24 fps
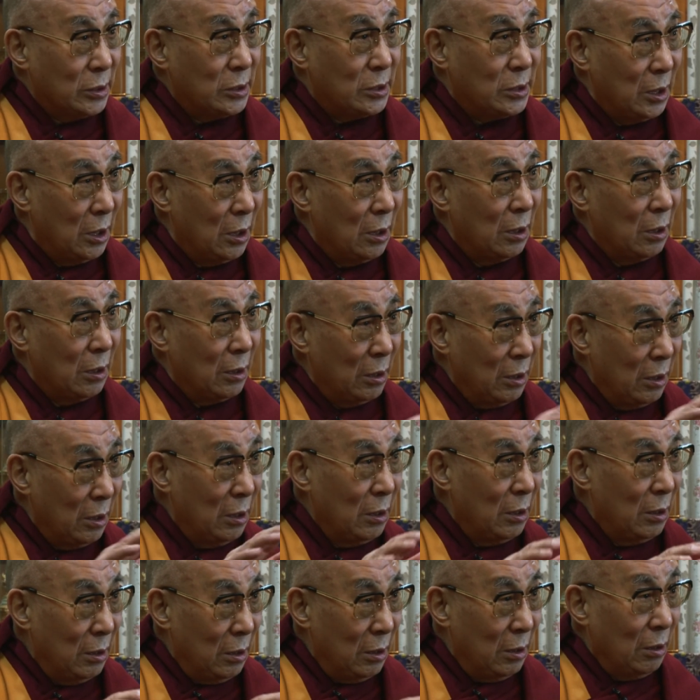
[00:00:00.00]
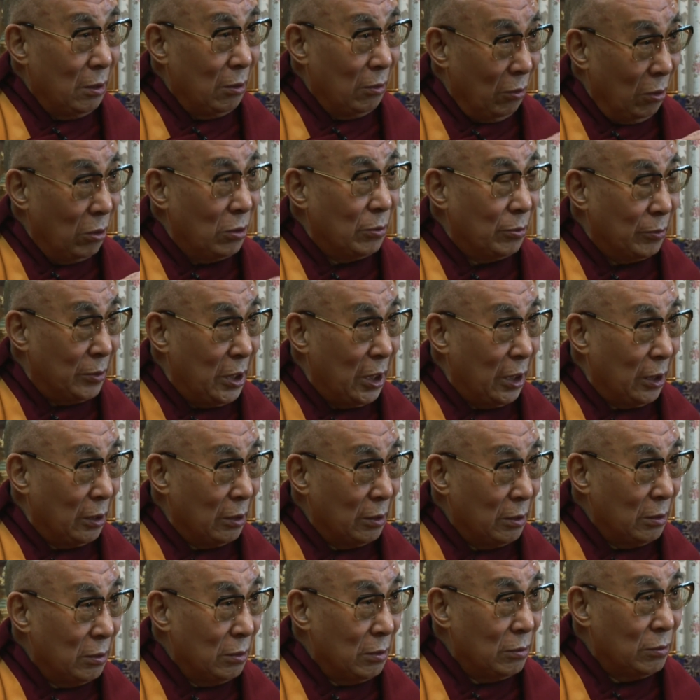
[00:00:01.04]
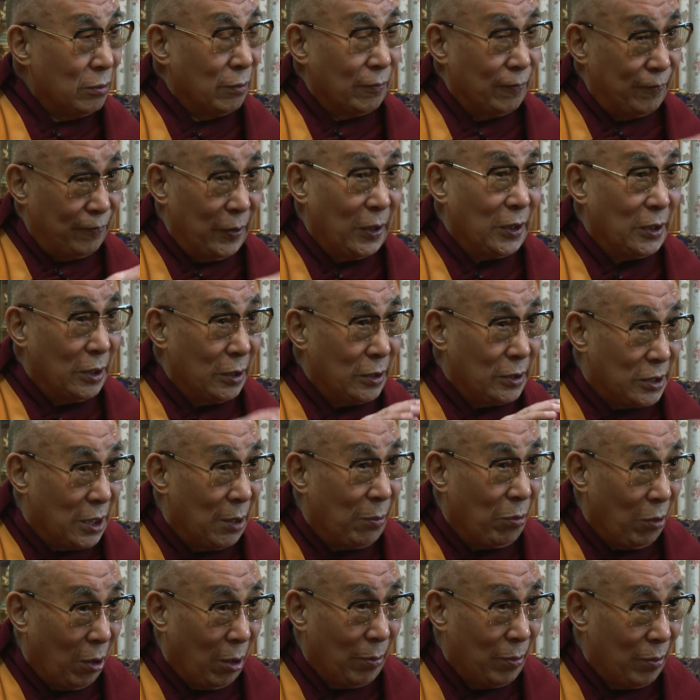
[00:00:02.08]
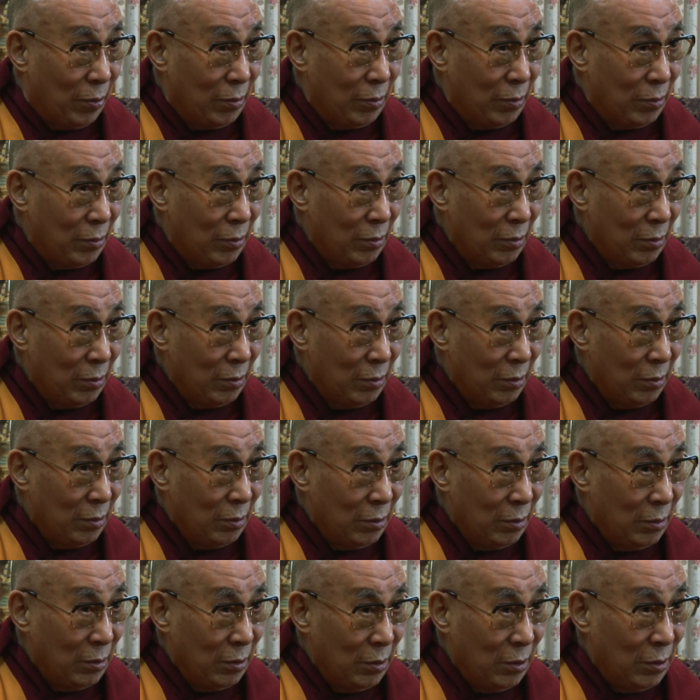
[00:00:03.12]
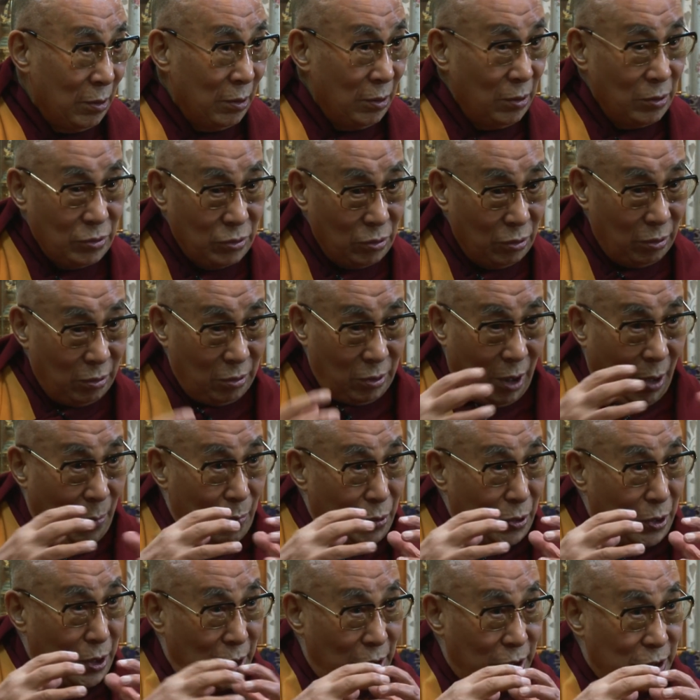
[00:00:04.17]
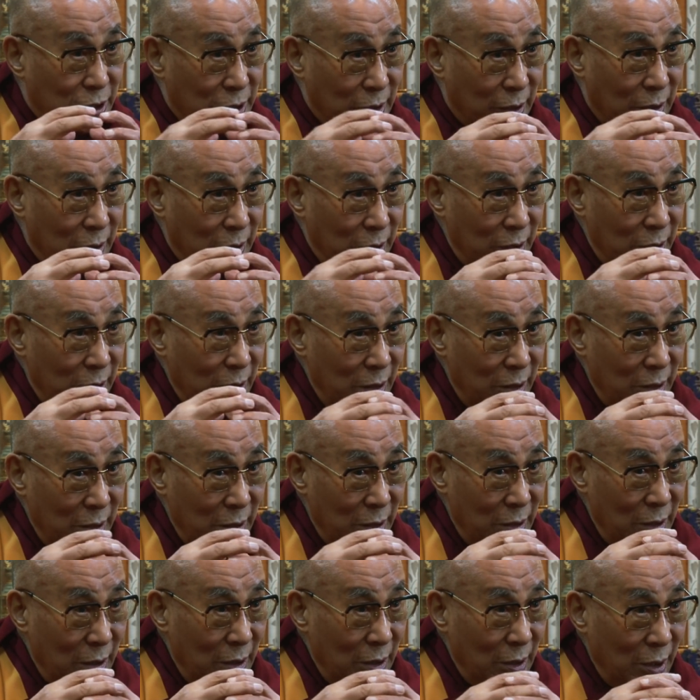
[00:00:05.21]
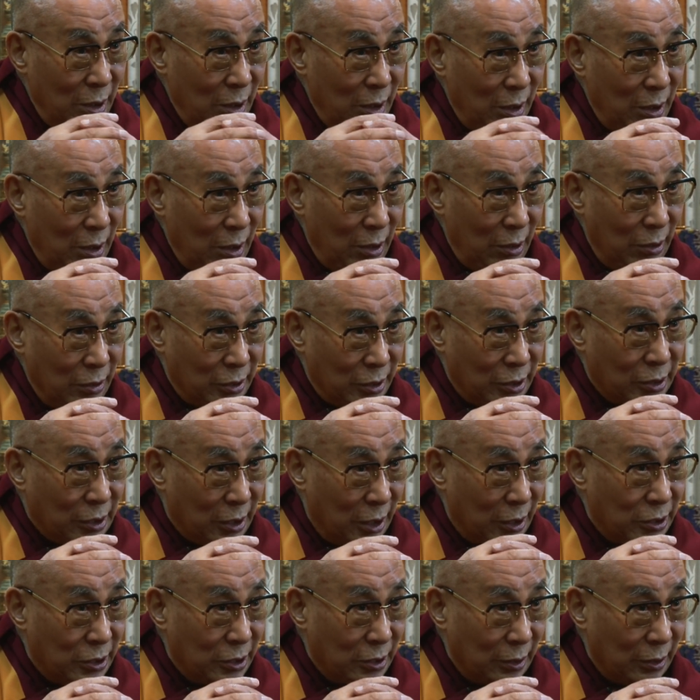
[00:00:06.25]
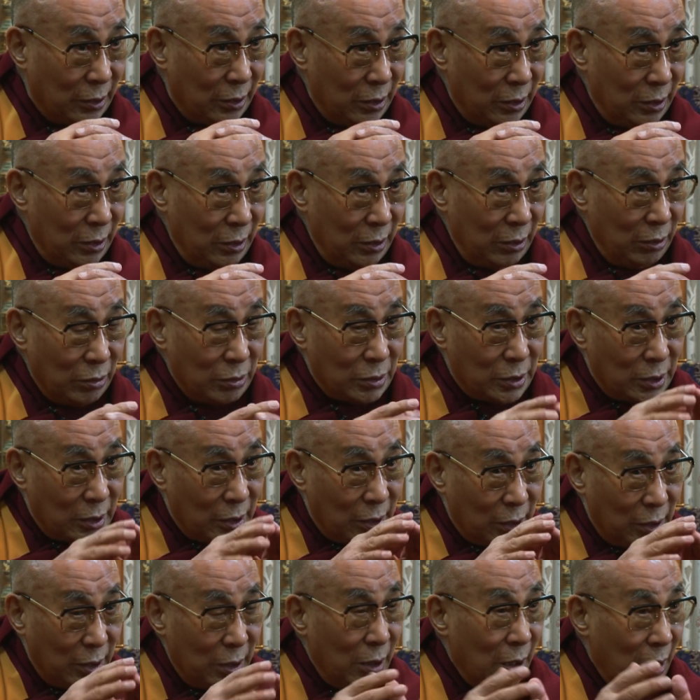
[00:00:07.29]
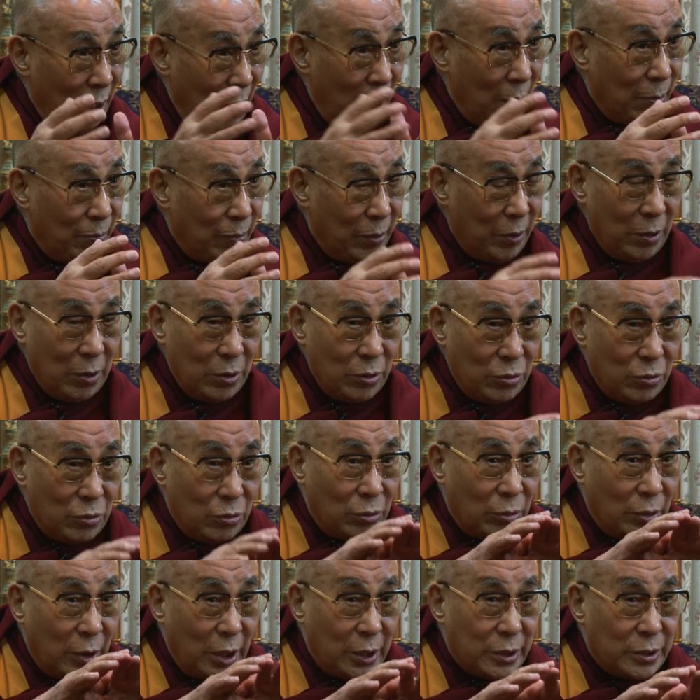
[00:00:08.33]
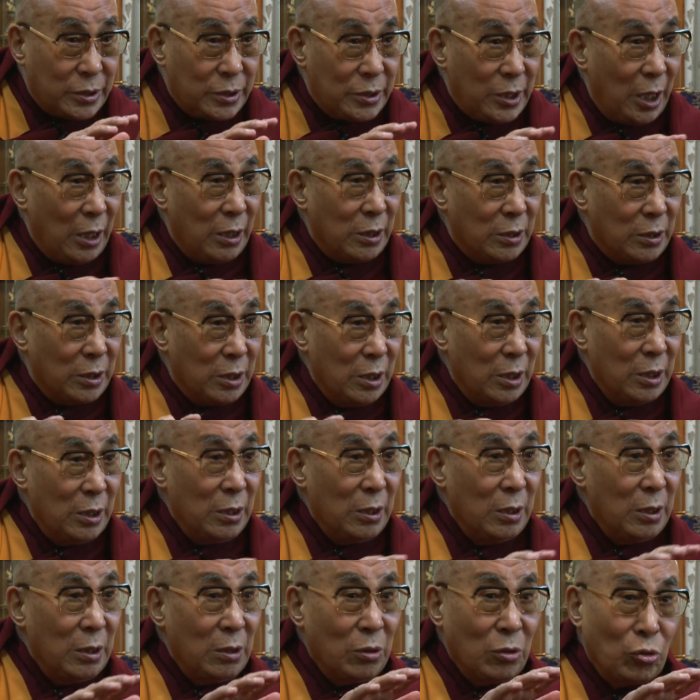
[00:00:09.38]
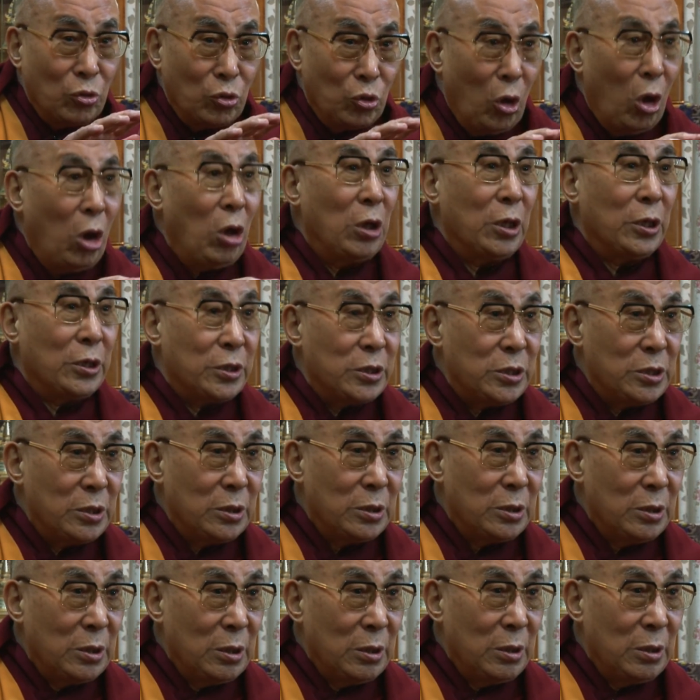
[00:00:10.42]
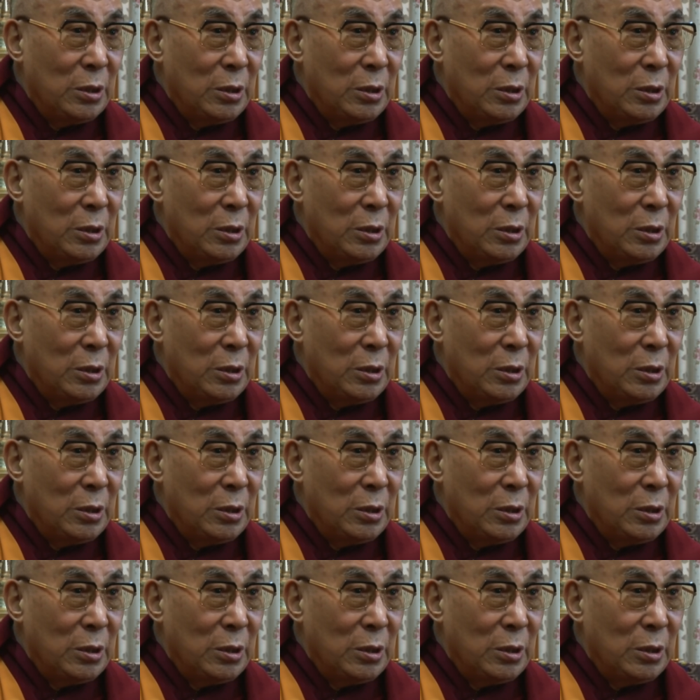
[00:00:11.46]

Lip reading: Still, a lot of things to further develop. So combination or discussion, you see, help to extend knowledge.